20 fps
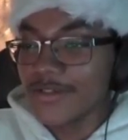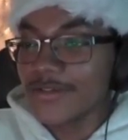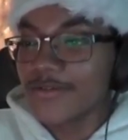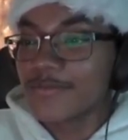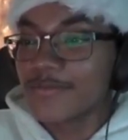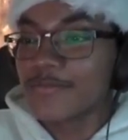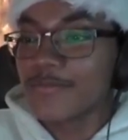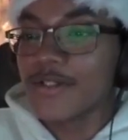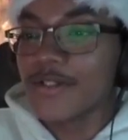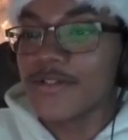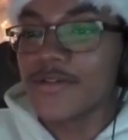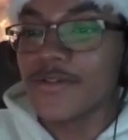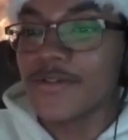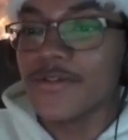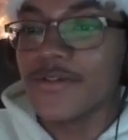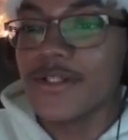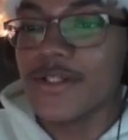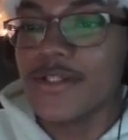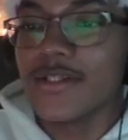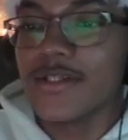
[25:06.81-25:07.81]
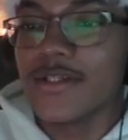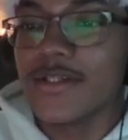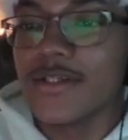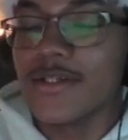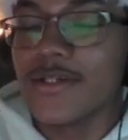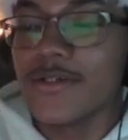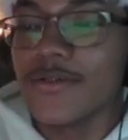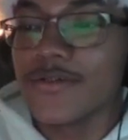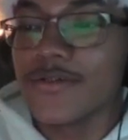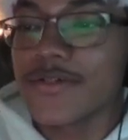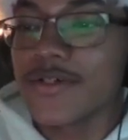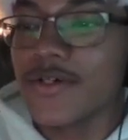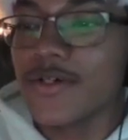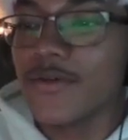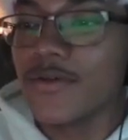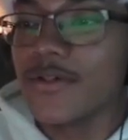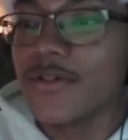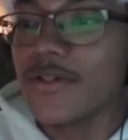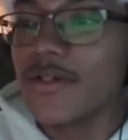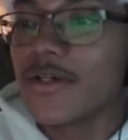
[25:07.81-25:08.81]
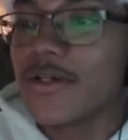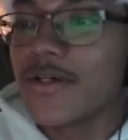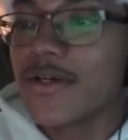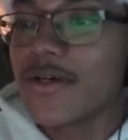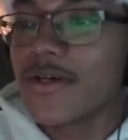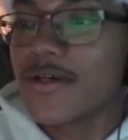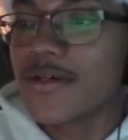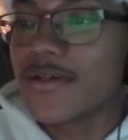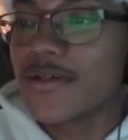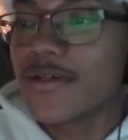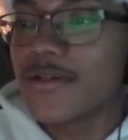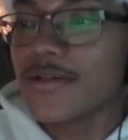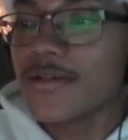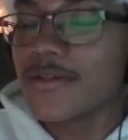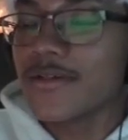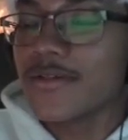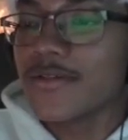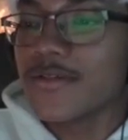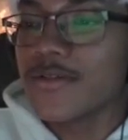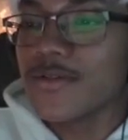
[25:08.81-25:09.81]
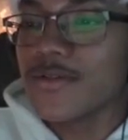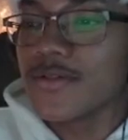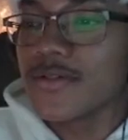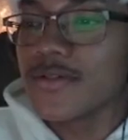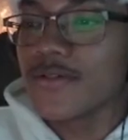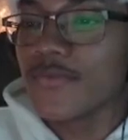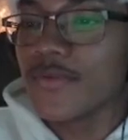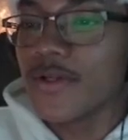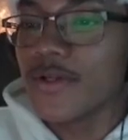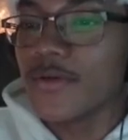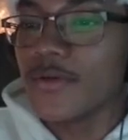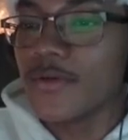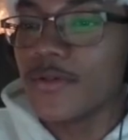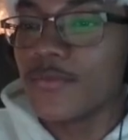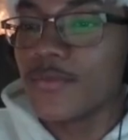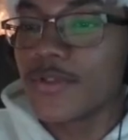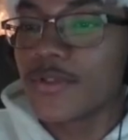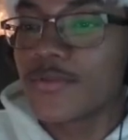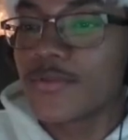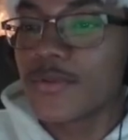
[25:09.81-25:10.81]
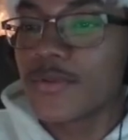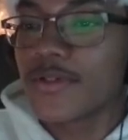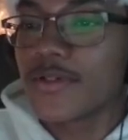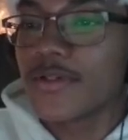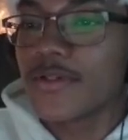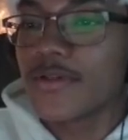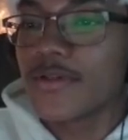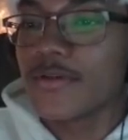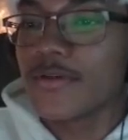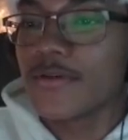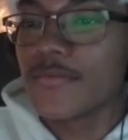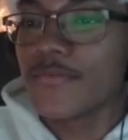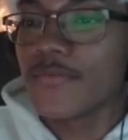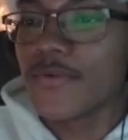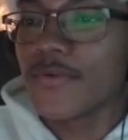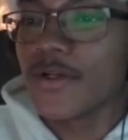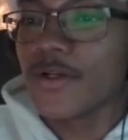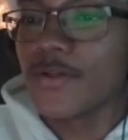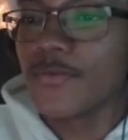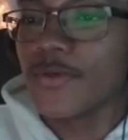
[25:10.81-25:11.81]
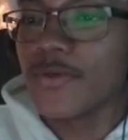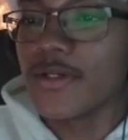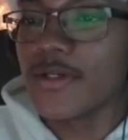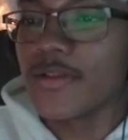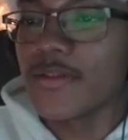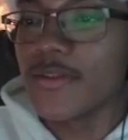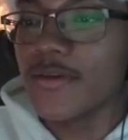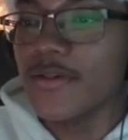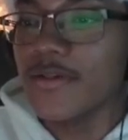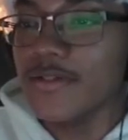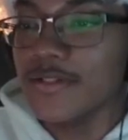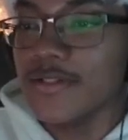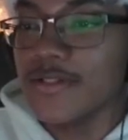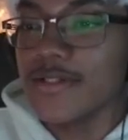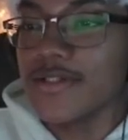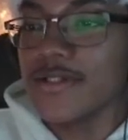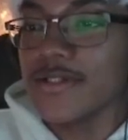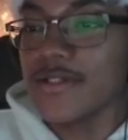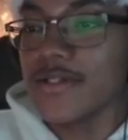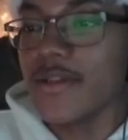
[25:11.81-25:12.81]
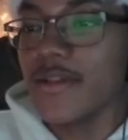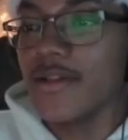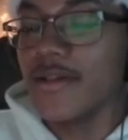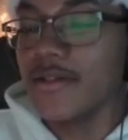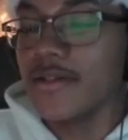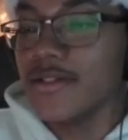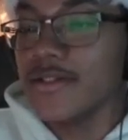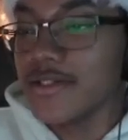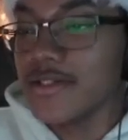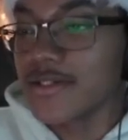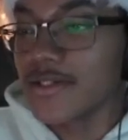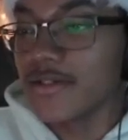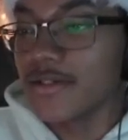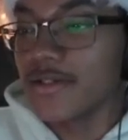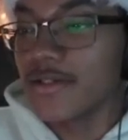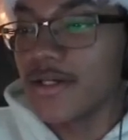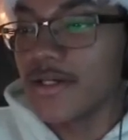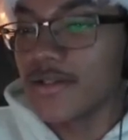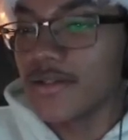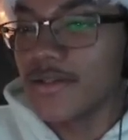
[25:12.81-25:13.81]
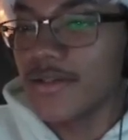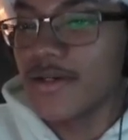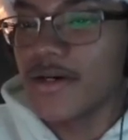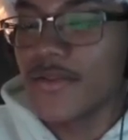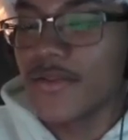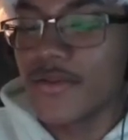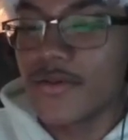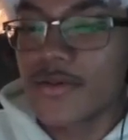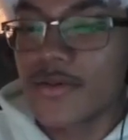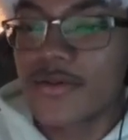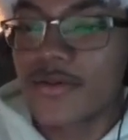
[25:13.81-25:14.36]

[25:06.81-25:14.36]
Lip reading: Make sure you get the gears going, get the juices flowing. Which one of the following things is the least like the other?